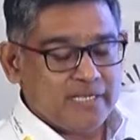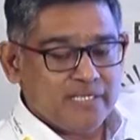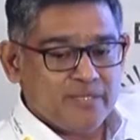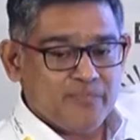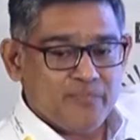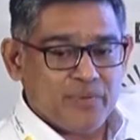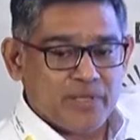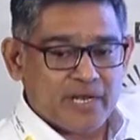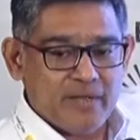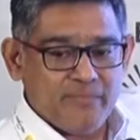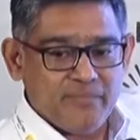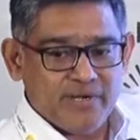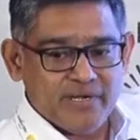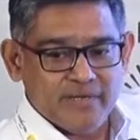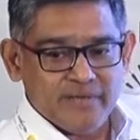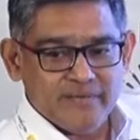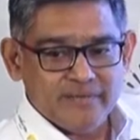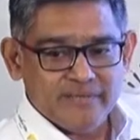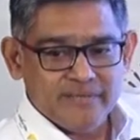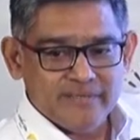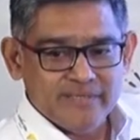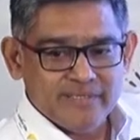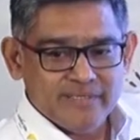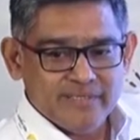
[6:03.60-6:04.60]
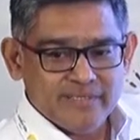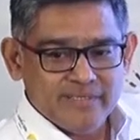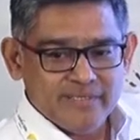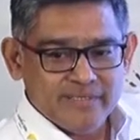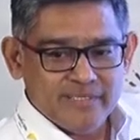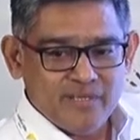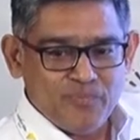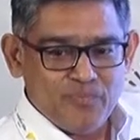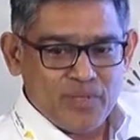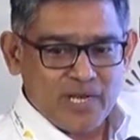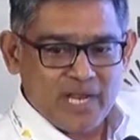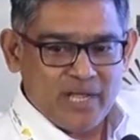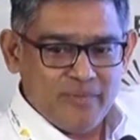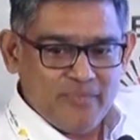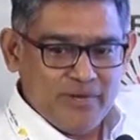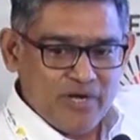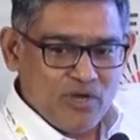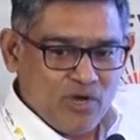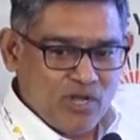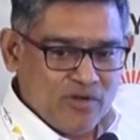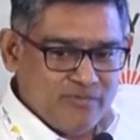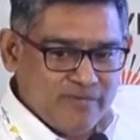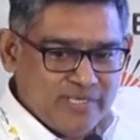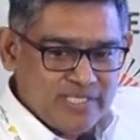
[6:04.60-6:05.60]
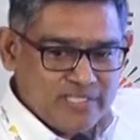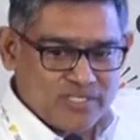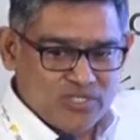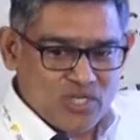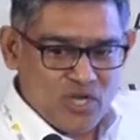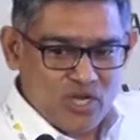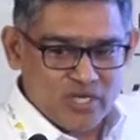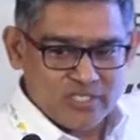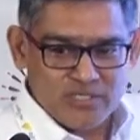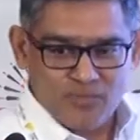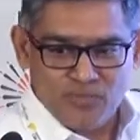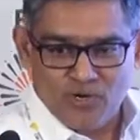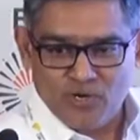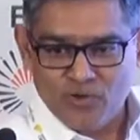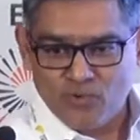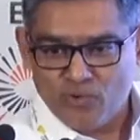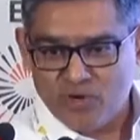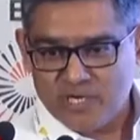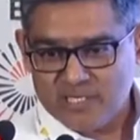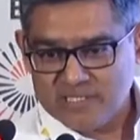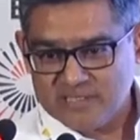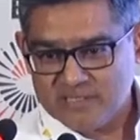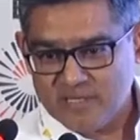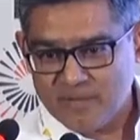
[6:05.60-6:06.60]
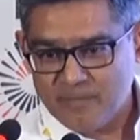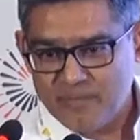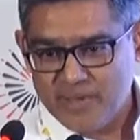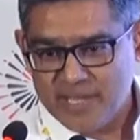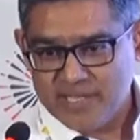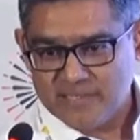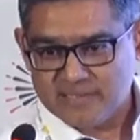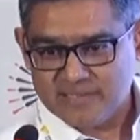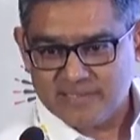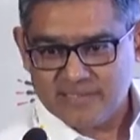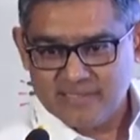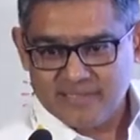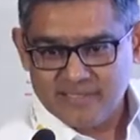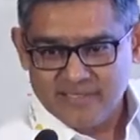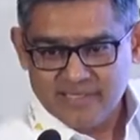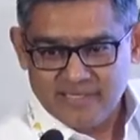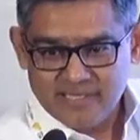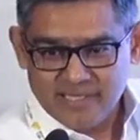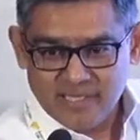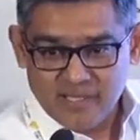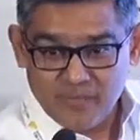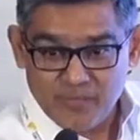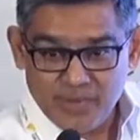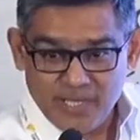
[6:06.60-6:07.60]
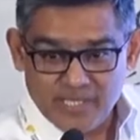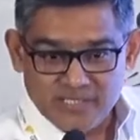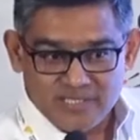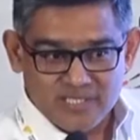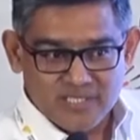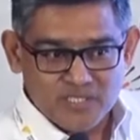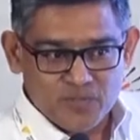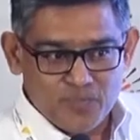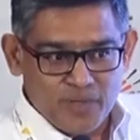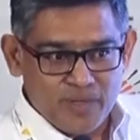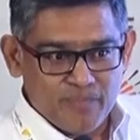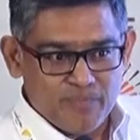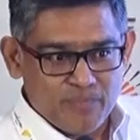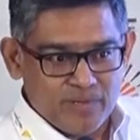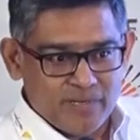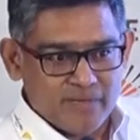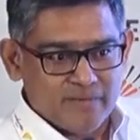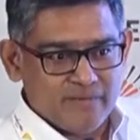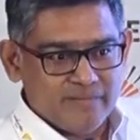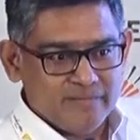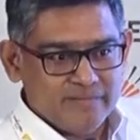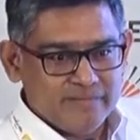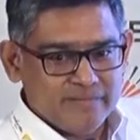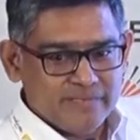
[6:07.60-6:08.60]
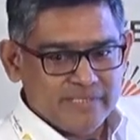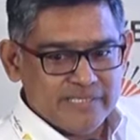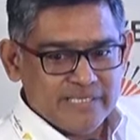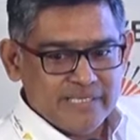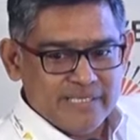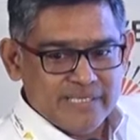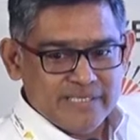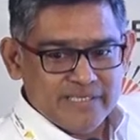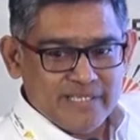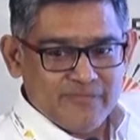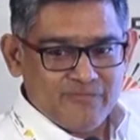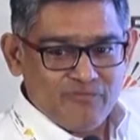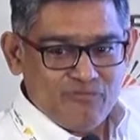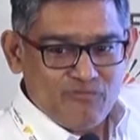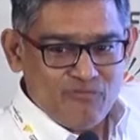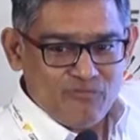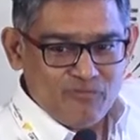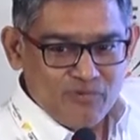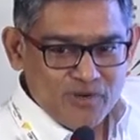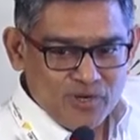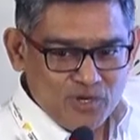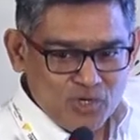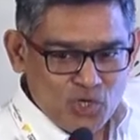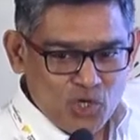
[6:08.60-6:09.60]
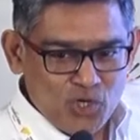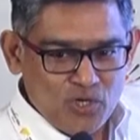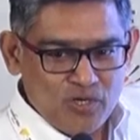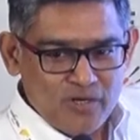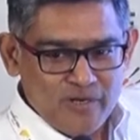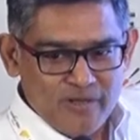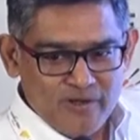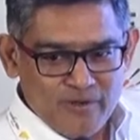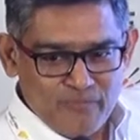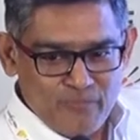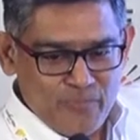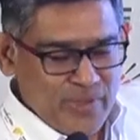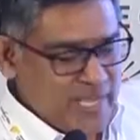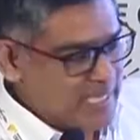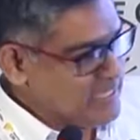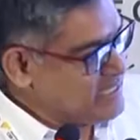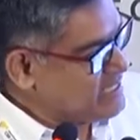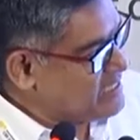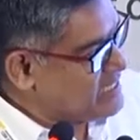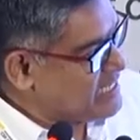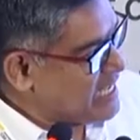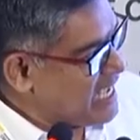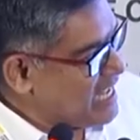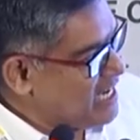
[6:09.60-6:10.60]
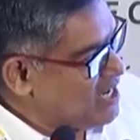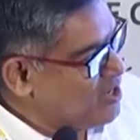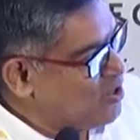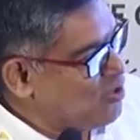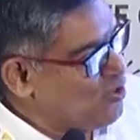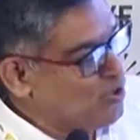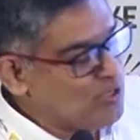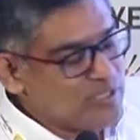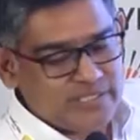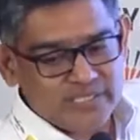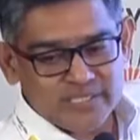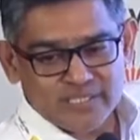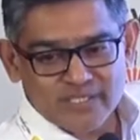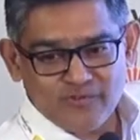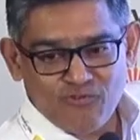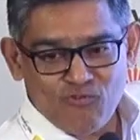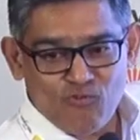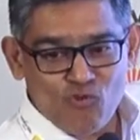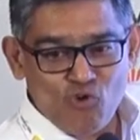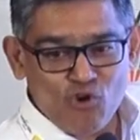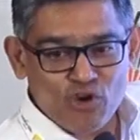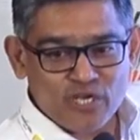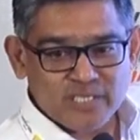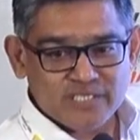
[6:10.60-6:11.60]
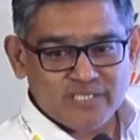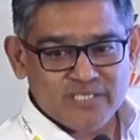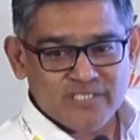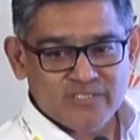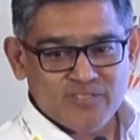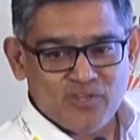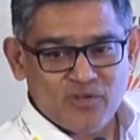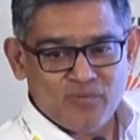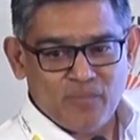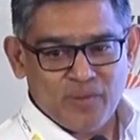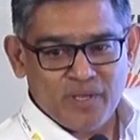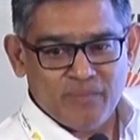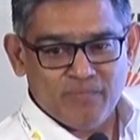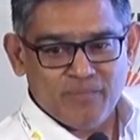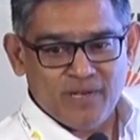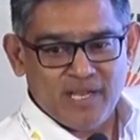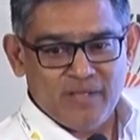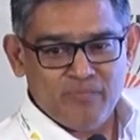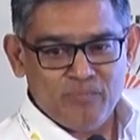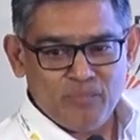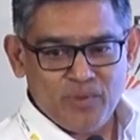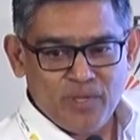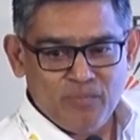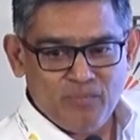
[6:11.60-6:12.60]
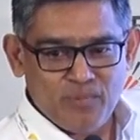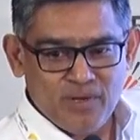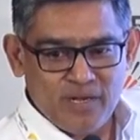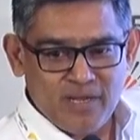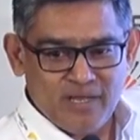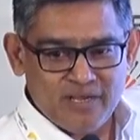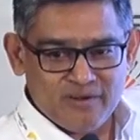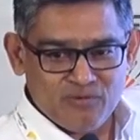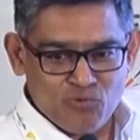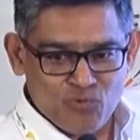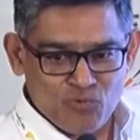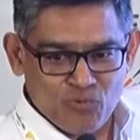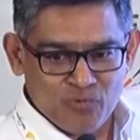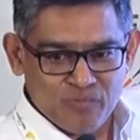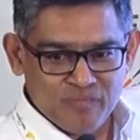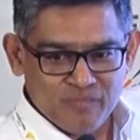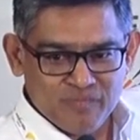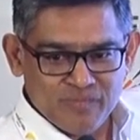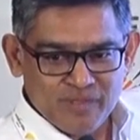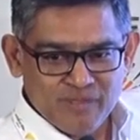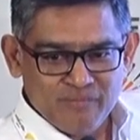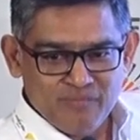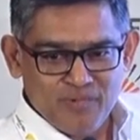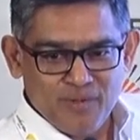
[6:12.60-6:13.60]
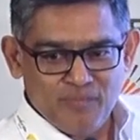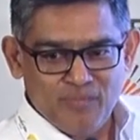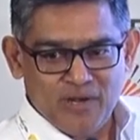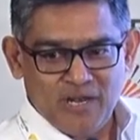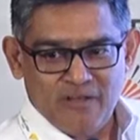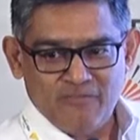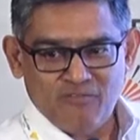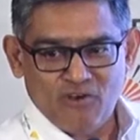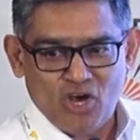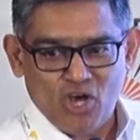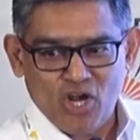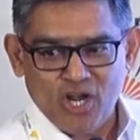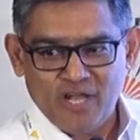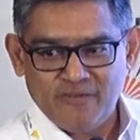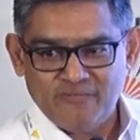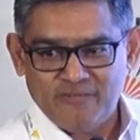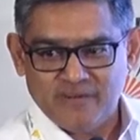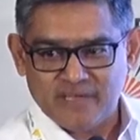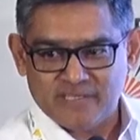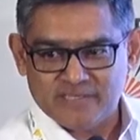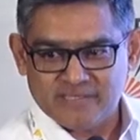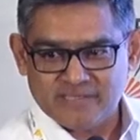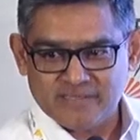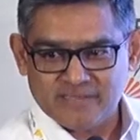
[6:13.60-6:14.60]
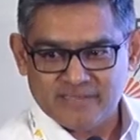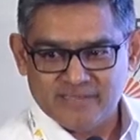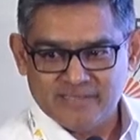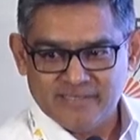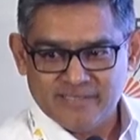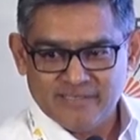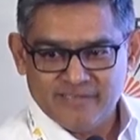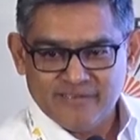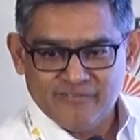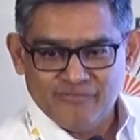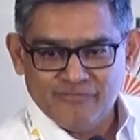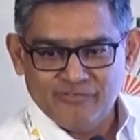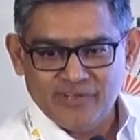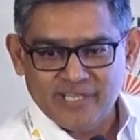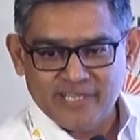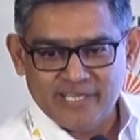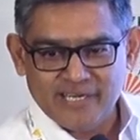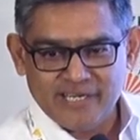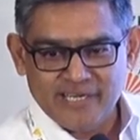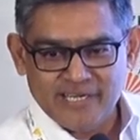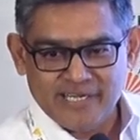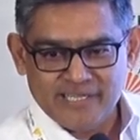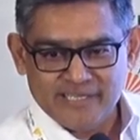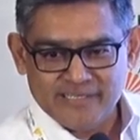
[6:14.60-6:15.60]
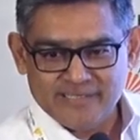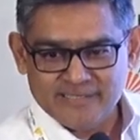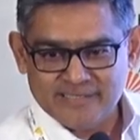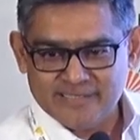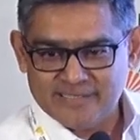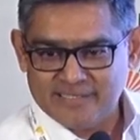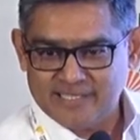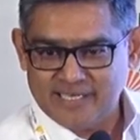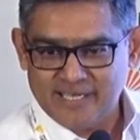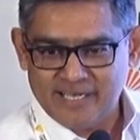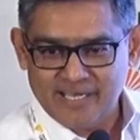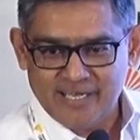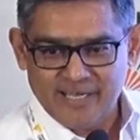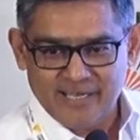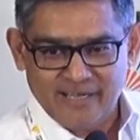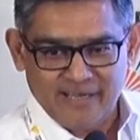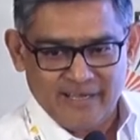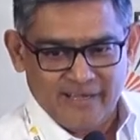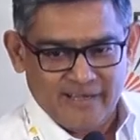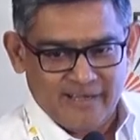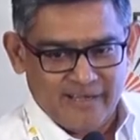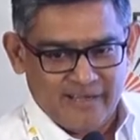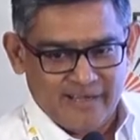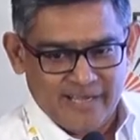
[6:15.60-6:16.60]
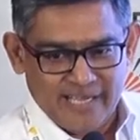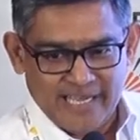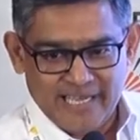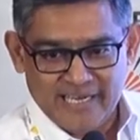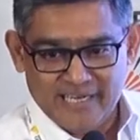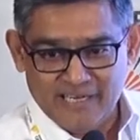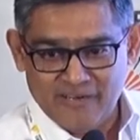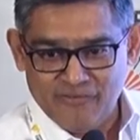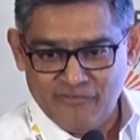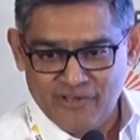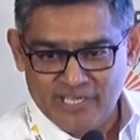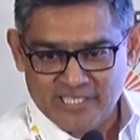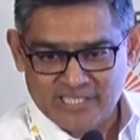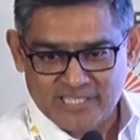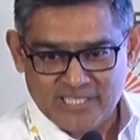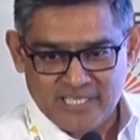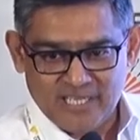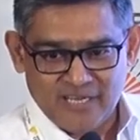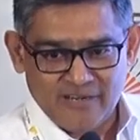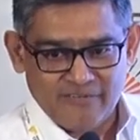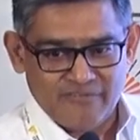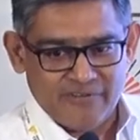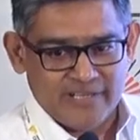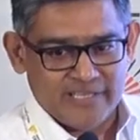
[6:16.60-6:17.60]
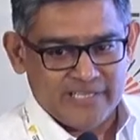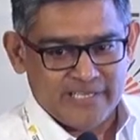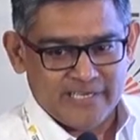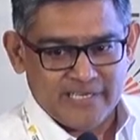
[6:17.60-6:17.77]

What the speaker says: the pyramid. The pyramid always talks about what is the base. The base is people. The base 10 goals focuses on people. And people are who? People of all of us. Whether it is an investor, whether